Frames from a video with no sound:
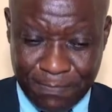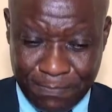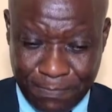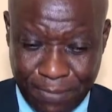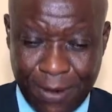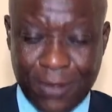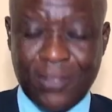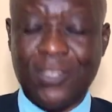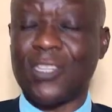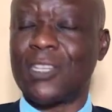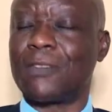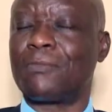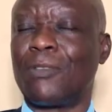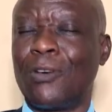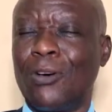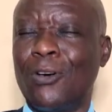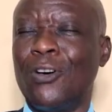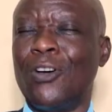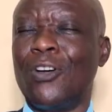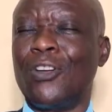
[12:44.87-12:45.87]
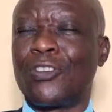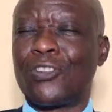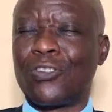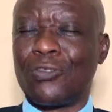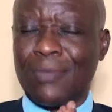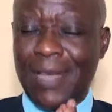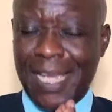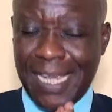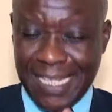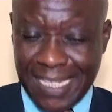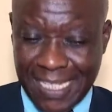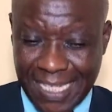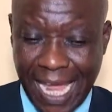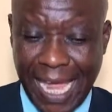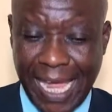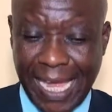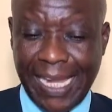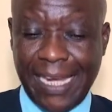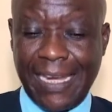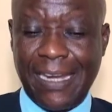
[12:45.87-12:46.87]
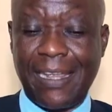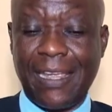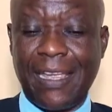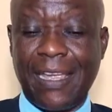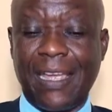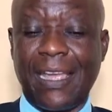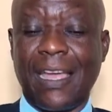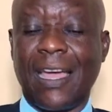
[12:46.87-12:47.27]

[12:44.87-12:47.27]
possible to maintain